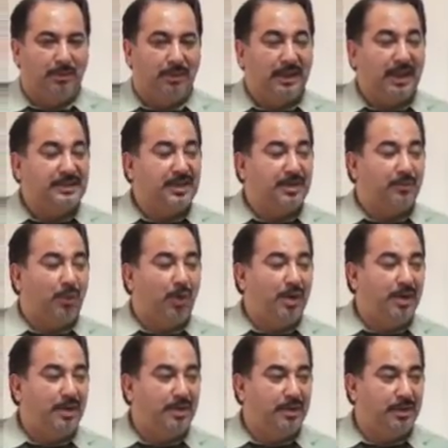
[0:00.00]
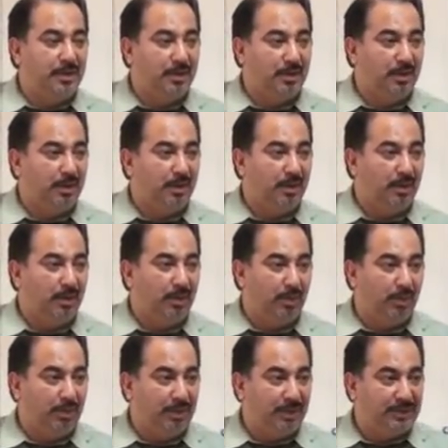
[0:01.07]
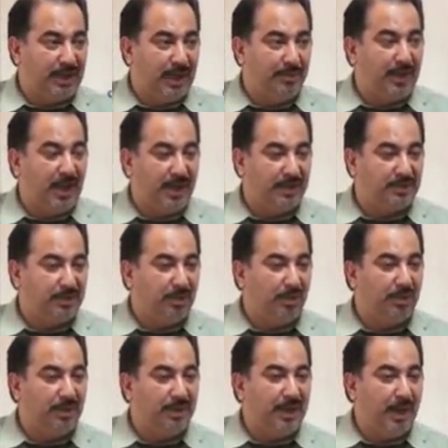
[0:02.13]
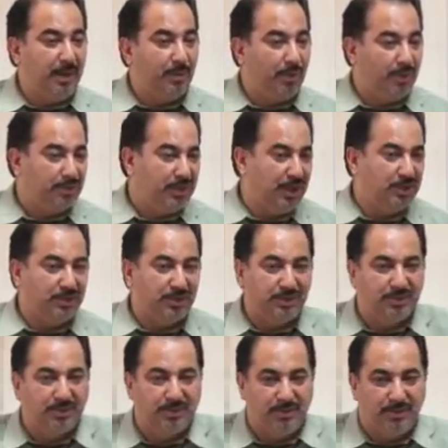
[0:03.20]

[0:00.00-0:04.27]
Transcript: Does it point on the same direction all the time or changes?